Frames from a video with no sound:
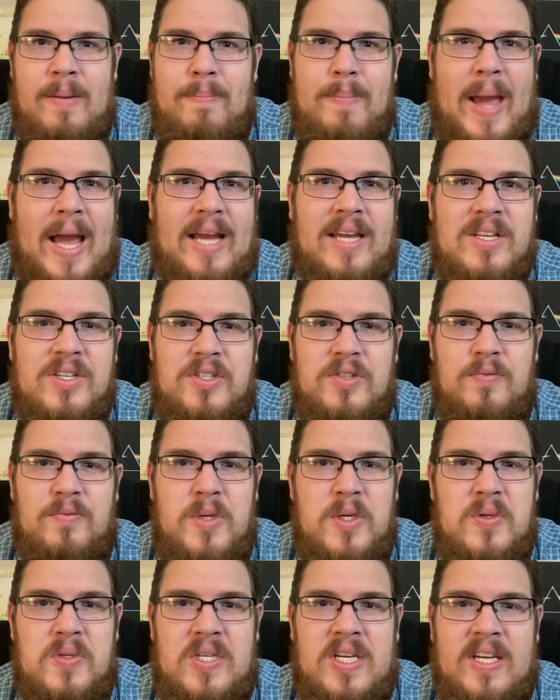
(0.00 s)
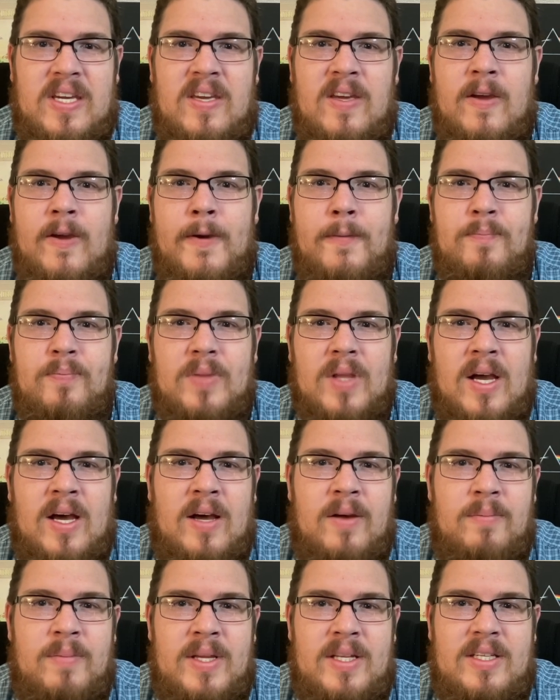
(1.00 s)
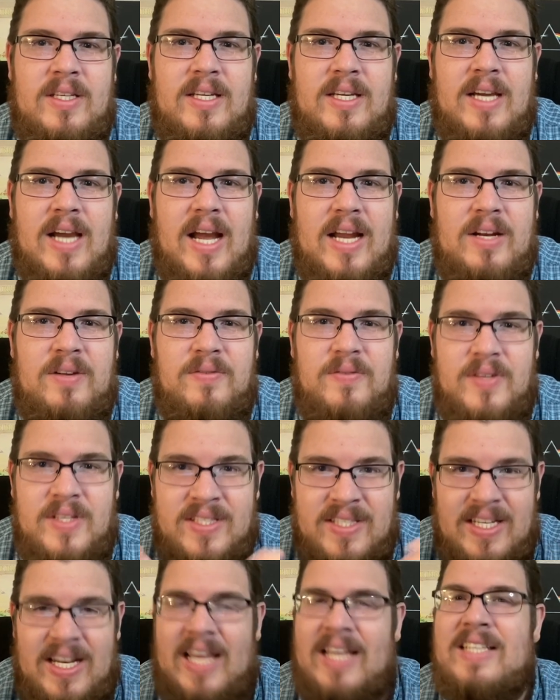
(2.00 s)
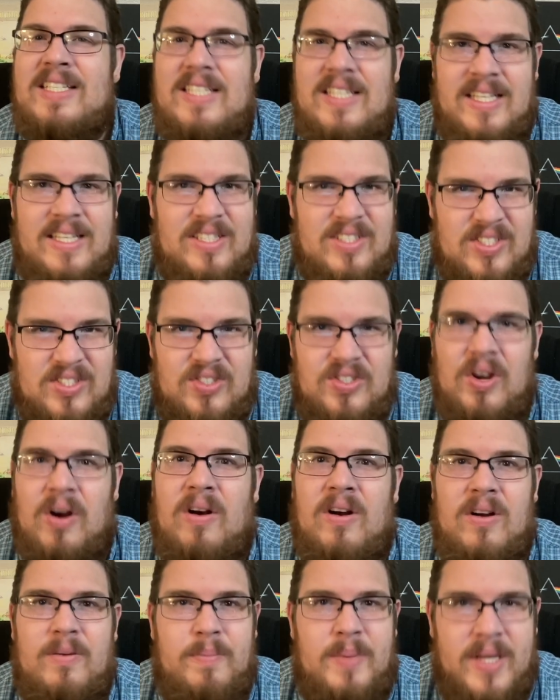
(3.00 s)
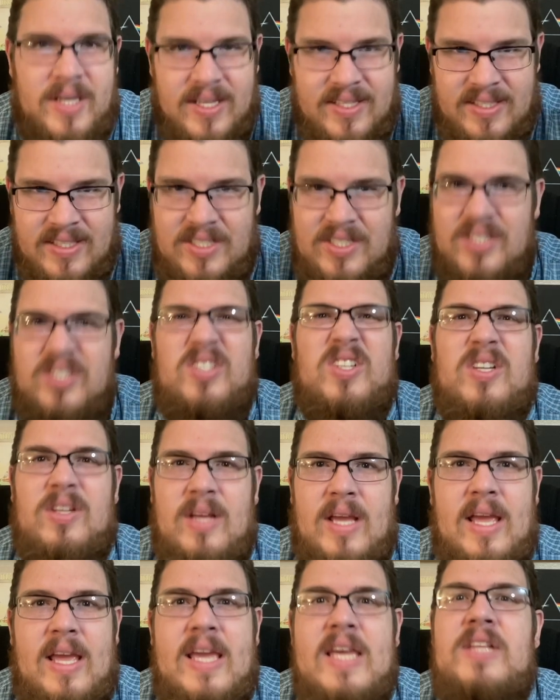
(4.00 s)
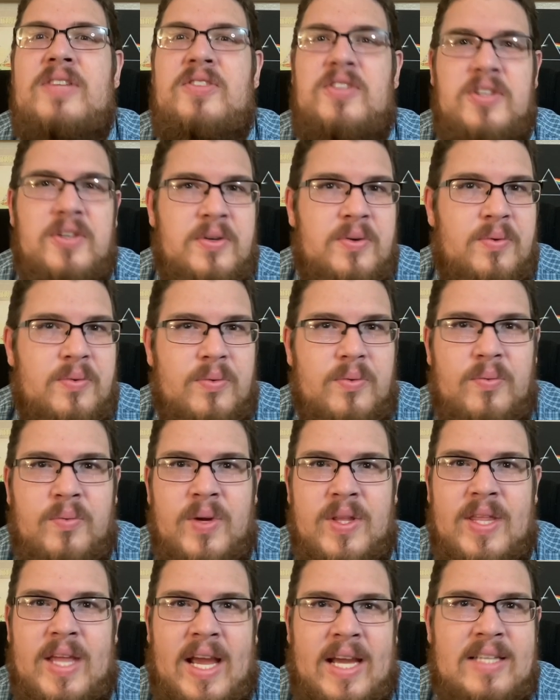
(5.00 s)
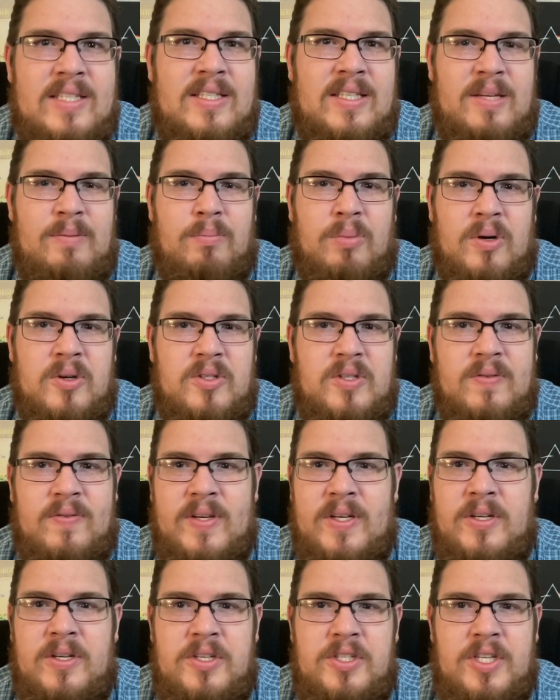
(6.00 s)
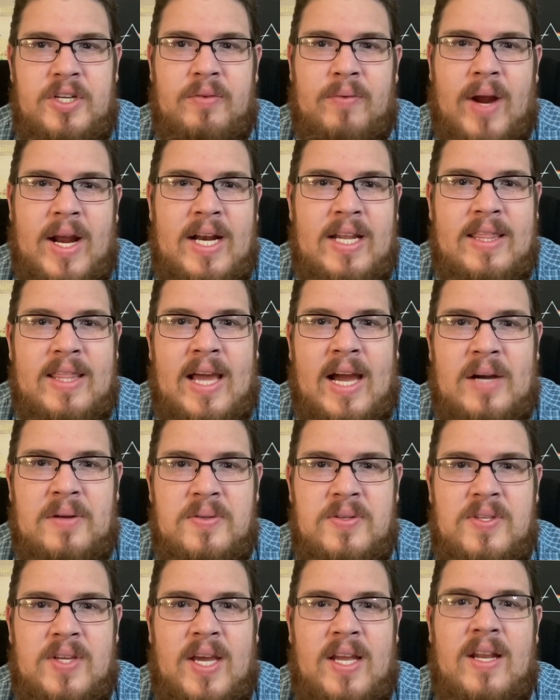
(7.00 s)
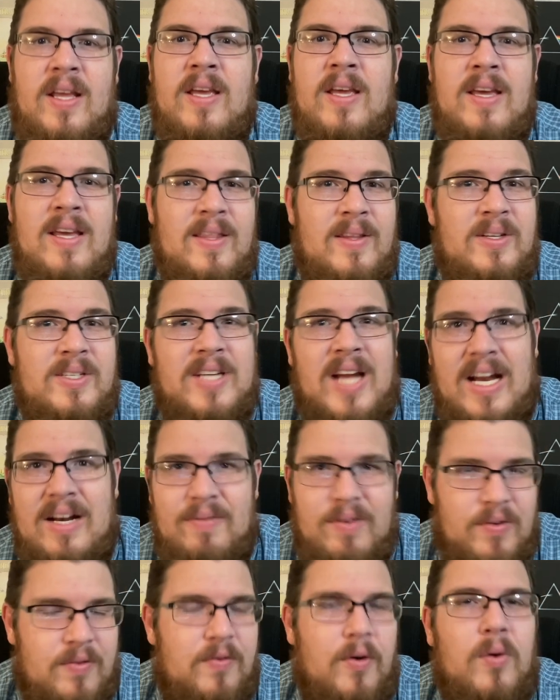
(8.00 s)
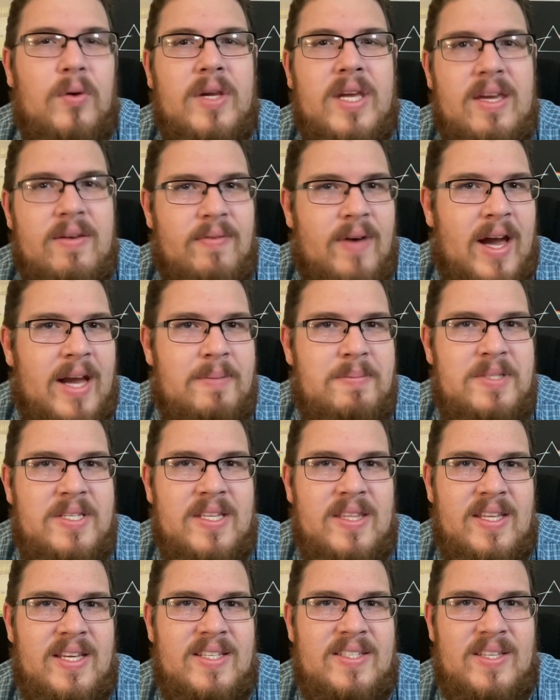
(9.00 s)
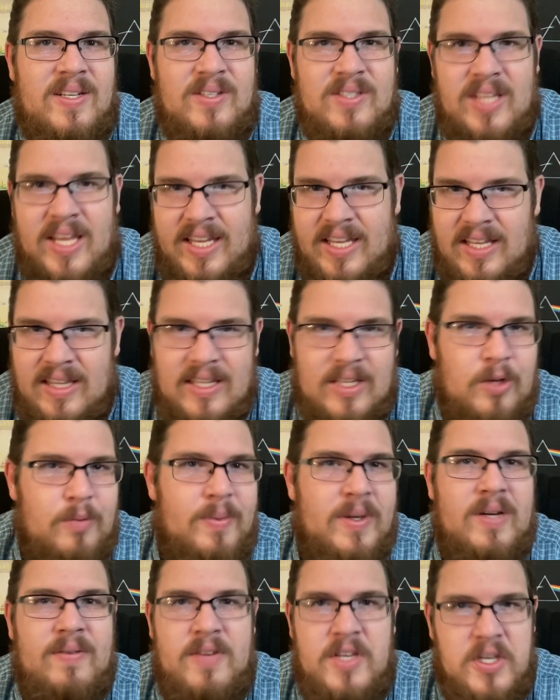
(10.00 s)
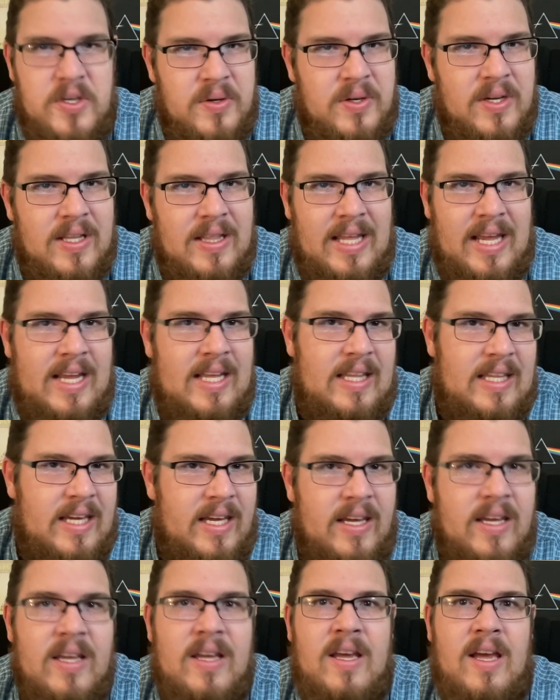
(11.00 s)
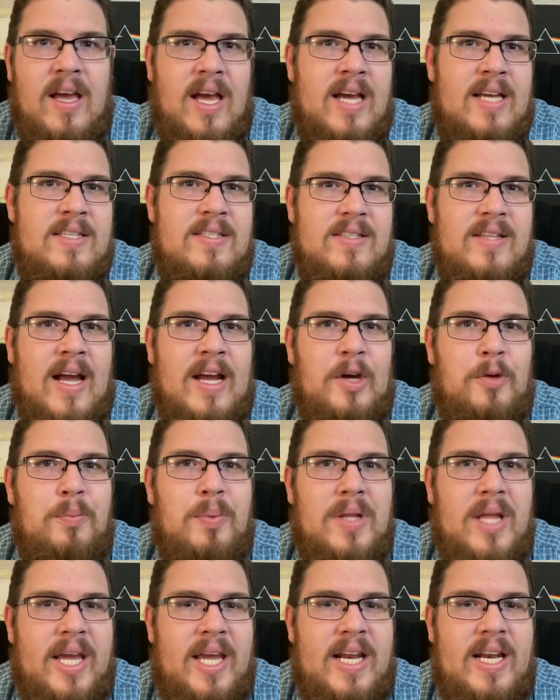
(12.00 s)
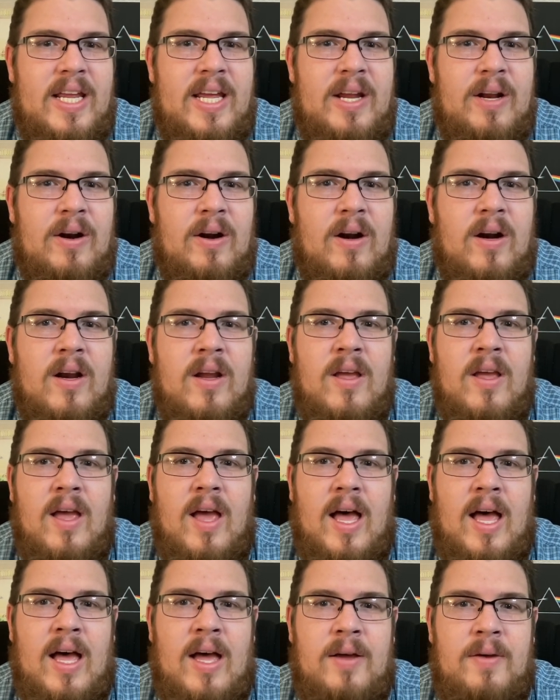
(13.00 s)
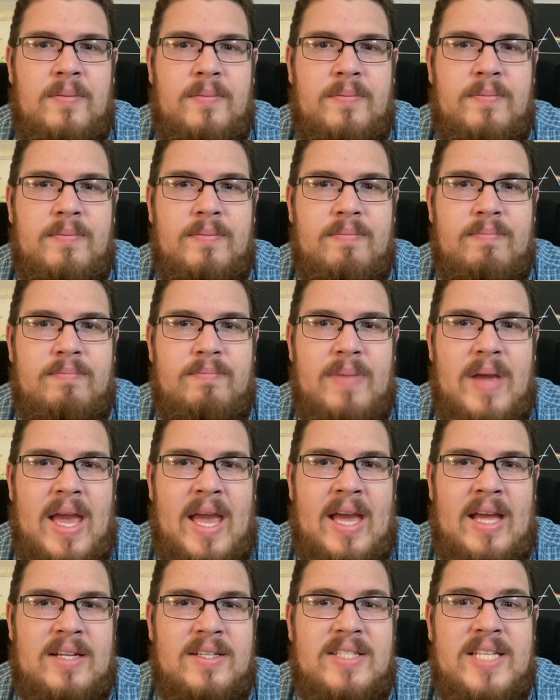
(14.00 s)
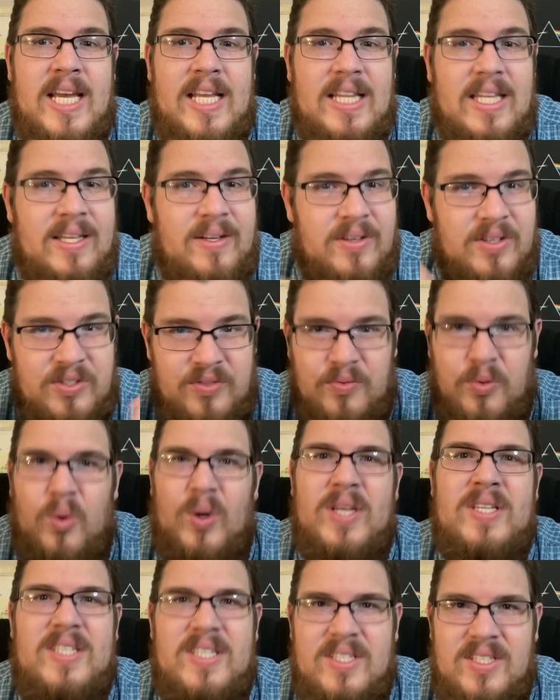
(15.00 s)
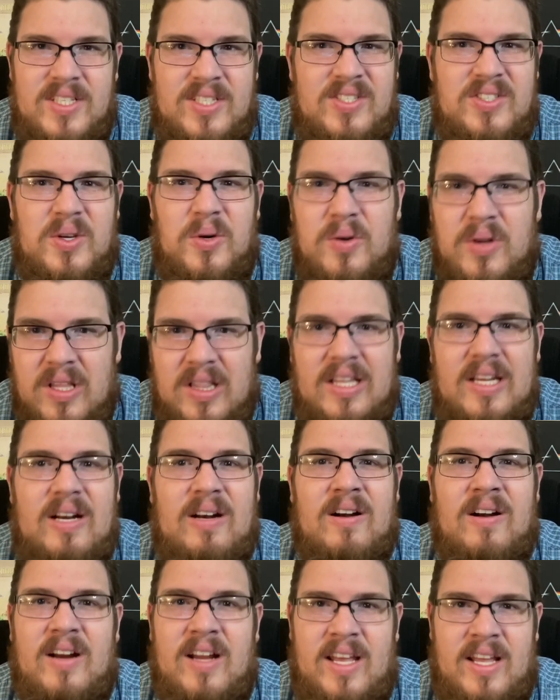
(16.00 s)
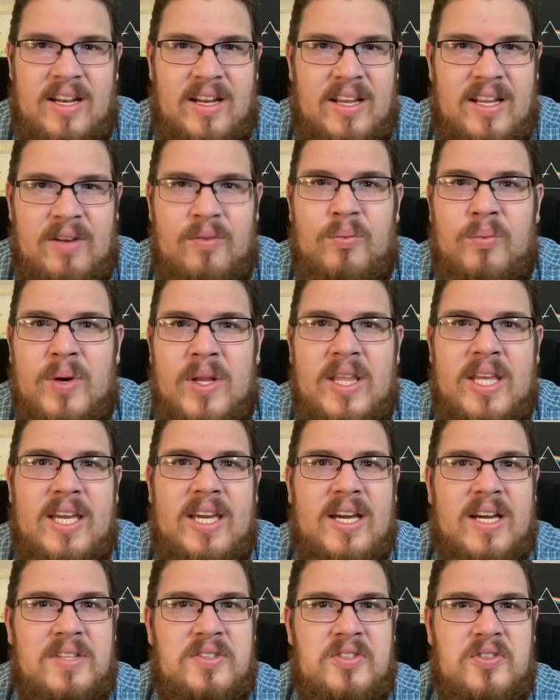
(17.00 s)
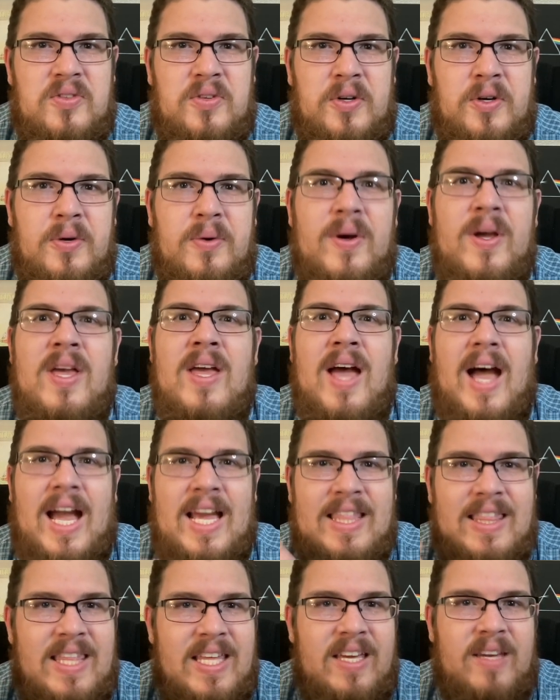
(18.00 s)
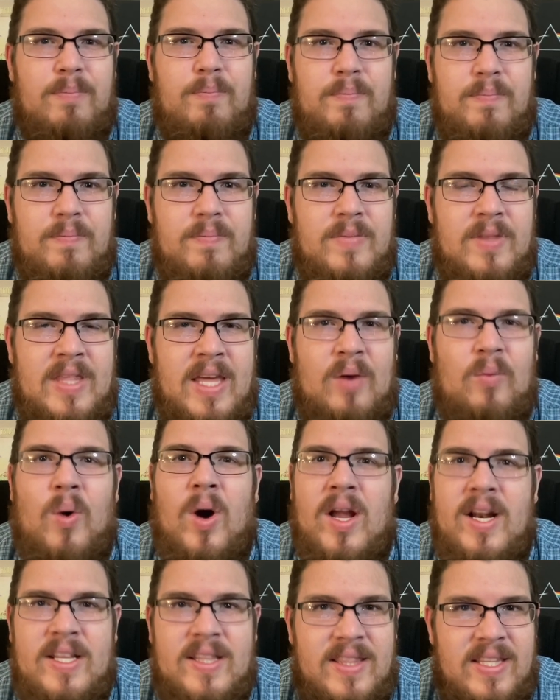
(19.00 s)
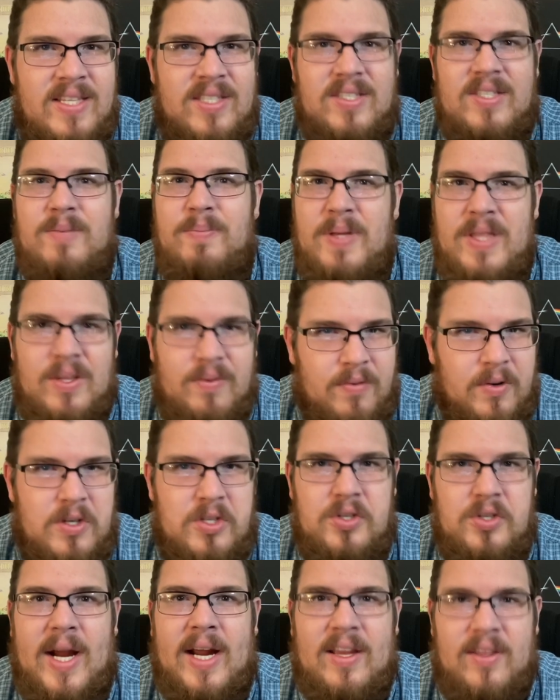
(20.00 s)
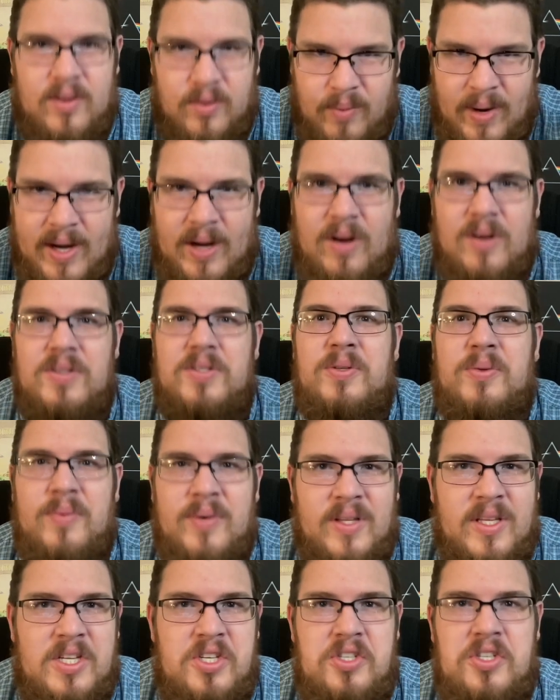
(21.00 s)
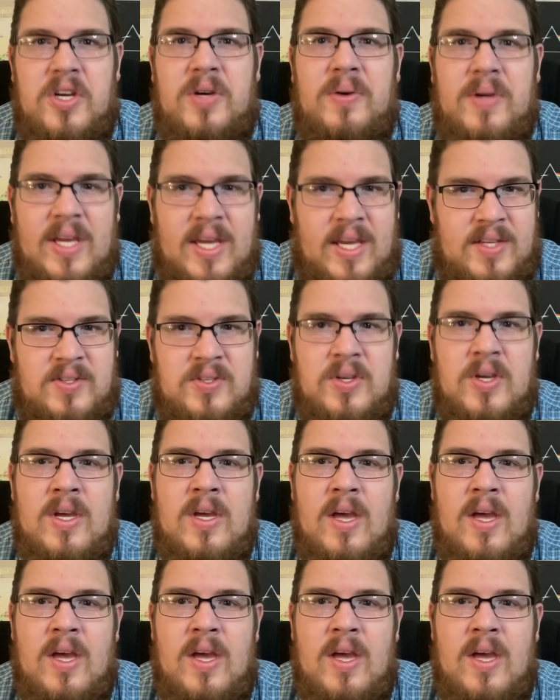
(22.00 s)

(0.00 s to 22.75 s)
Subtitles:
package of music. It kind of is an excellent start, because it just hits you with excellent burst of energy right at the outset. There's kind of a folky vibe to this. There's like a little bit of a ukulele style playing here. And Ted Leonard's voice is just so clear and it really cuts through. I think they wanted this to be the first track of the record to really showcase